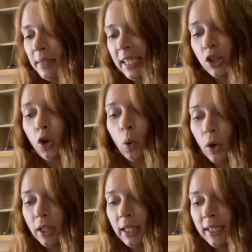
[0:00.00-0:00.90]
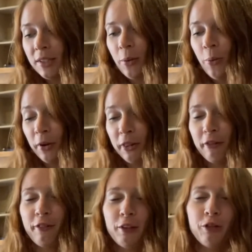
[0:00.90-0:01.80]
It's cordless, one of the
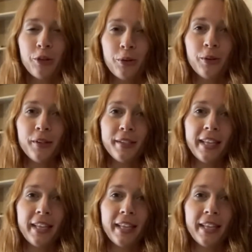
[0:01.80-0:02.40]
few tools